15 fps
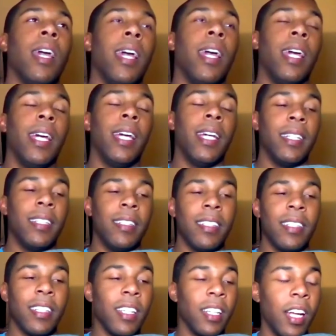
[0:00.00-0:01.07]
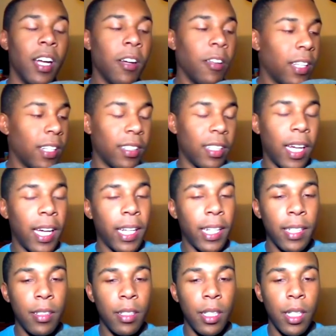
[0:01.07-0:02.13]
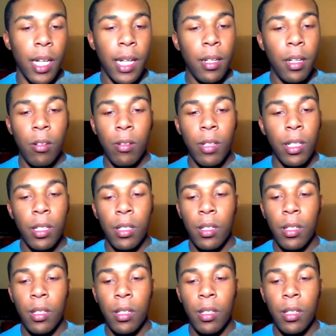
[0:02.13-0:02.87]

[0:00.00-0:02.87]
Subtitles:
And, you know, they're like, yeah, no,